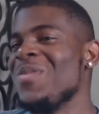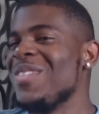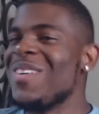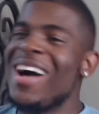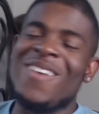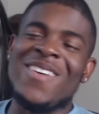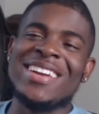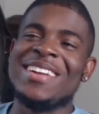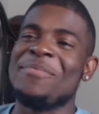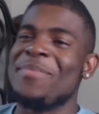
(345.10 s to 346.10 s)
wow, one
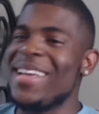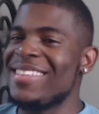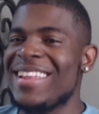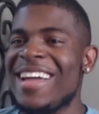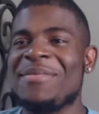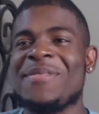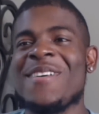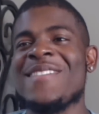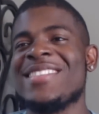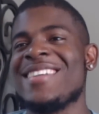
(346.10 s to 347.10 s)
of the best live
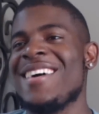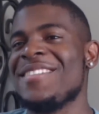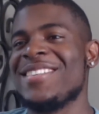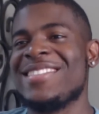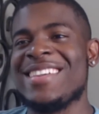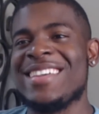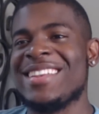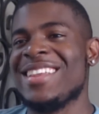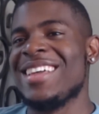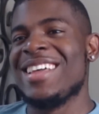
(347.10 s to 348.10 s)
performances I've ever seen.